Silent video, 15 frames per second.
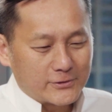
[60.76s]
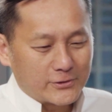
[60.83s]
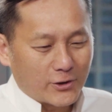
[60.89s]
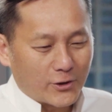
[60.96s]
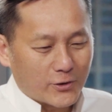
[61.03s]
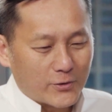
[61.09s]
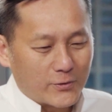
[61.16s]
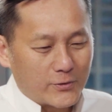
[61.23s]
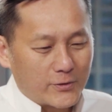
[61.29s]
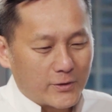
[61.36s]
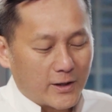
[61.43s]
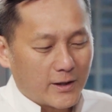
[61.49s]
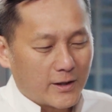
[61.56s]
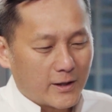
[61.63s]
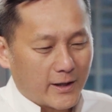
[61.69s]
talk
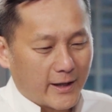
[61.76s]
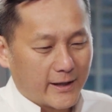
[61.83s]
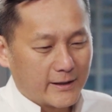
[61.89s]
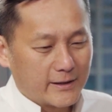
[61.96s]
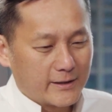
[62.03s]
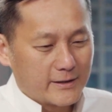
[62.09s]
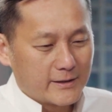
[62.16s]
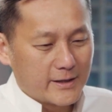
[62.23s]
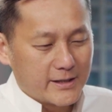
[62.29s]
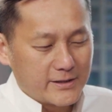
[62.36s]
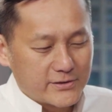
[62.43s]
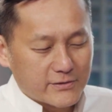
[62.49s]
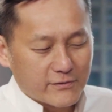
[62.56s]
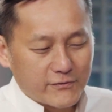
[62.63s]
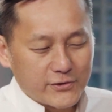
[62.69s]
and
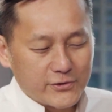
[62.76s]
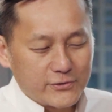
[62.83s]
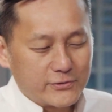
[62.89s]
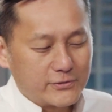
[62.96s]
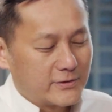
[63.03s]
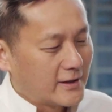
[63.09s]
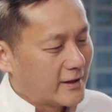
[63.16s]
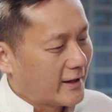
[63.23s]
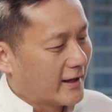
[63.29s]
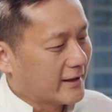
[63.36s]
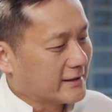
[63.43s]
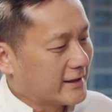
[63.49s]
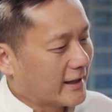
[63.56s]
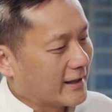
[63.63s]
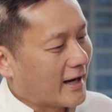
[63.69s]
interview
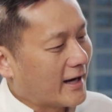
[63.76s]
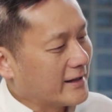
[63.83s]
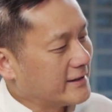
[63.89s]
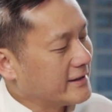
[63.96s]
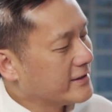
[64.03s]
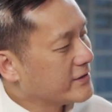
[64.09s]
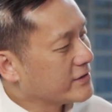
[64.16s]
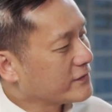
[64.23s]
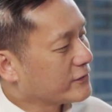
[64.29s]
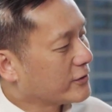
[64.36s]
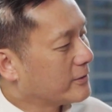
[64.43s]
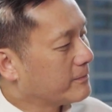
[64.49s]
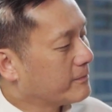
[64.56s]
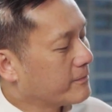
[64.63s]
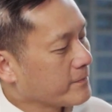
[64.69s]
and get ideas
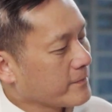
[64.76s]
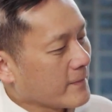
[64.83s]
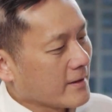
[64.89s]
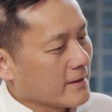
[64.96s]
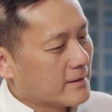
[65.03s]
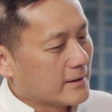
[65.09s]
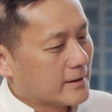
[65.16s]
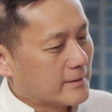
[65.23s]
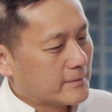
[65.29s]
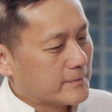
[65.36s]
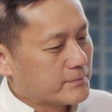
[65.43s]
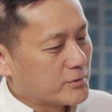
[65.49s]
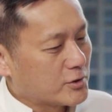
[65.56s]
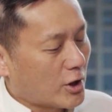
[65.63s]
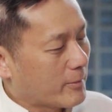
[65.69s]
from
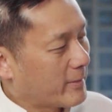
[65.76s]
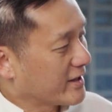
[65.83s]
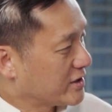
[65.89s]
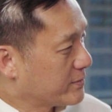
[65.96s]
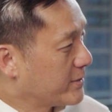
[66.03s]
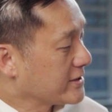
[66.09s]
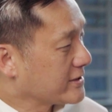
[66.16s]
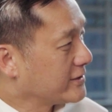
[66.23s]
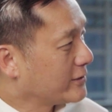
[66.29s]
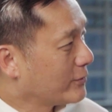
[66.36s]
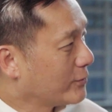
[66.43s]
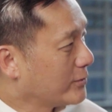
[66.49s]
top experts in the